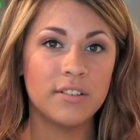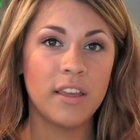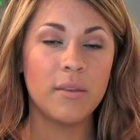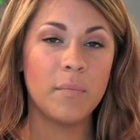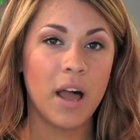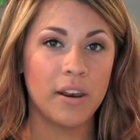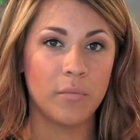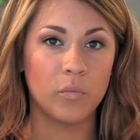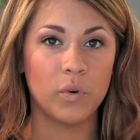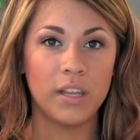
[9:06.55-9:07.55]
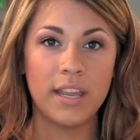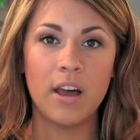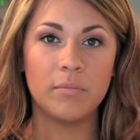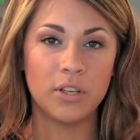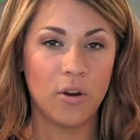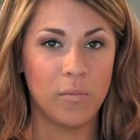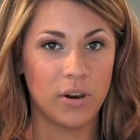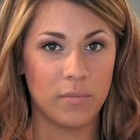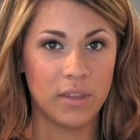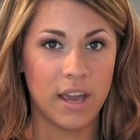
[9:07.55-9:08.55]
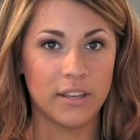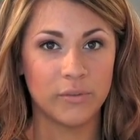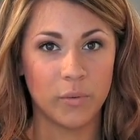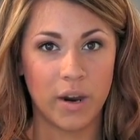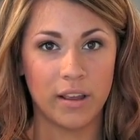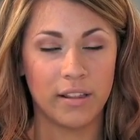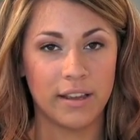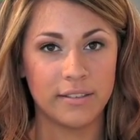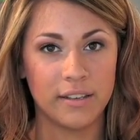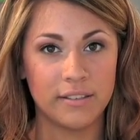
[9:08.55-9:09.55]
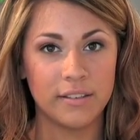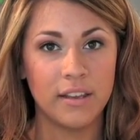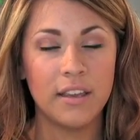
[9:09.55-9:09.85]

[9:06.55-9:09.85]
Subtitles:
on the bottom really help to open up the eyes for wearing glasses.